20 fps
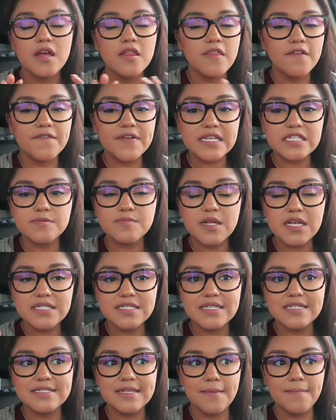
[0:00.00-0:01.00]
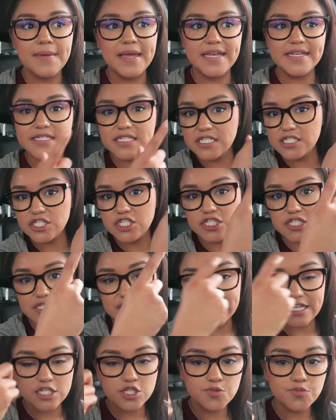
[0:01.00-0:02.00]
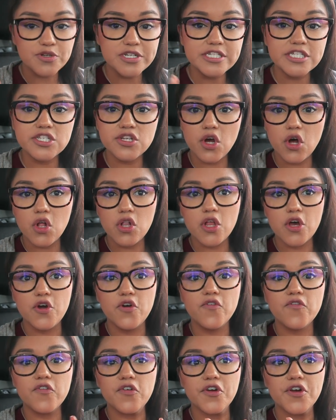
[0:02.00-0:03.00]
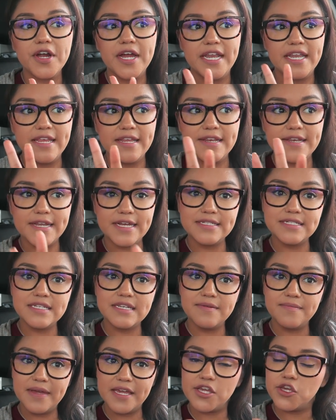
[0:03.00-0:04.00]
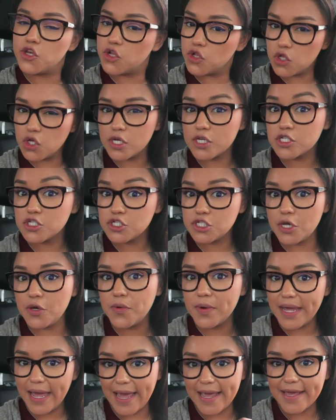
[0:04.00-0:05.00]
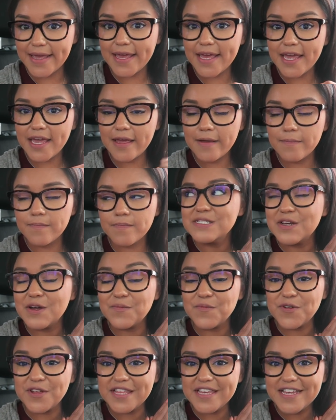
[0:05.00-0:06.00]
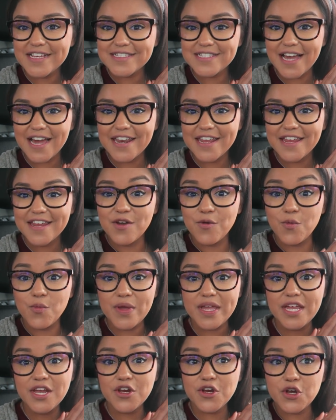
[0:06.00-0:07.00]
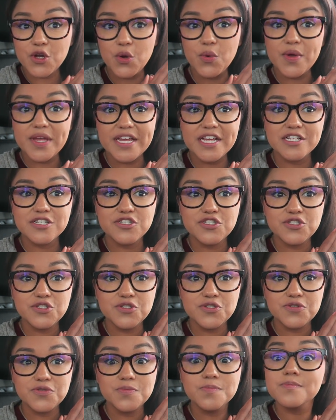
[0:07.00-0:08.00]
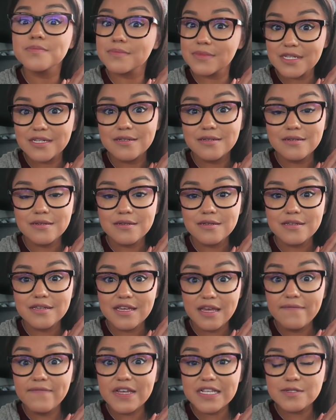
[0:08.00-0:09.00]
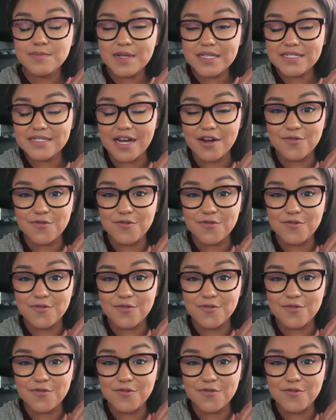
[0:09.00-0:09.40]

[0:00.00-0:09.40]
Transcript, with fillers: and the Fix Plus is amazing to just spritz it all over, and it doesn't make you look so cakey. So I'm really excited, and we are going to get Fix Plus